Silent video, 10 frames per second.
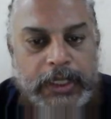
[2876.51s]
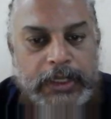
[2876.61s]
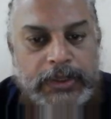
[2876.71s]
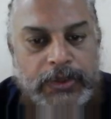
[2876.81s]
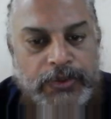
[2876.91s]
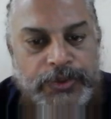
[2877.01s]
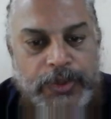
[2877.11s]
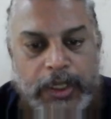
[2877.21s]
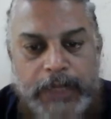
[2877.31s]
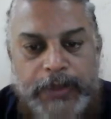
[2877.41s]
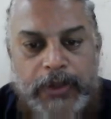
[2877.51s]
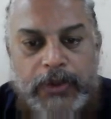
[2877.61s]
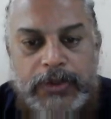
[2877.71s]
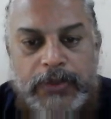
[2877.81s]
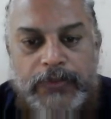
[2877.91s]
it is usually
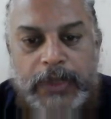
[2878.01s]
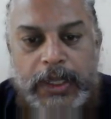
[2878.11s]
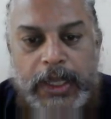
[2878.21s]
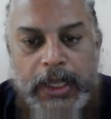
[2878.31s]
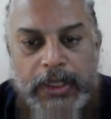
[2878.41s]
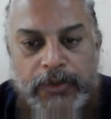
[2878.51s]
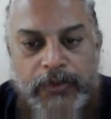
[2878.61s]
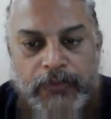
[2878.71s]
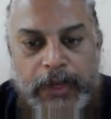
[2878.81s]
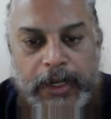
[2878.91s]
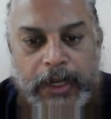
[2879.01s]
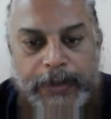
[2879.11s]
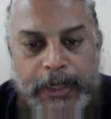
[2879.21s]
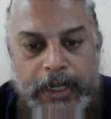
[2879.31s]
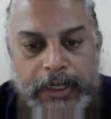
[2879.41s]
because of acute viral
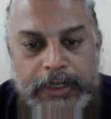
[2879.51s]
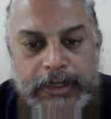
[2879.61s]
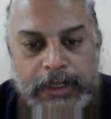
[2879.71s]
hepatitis,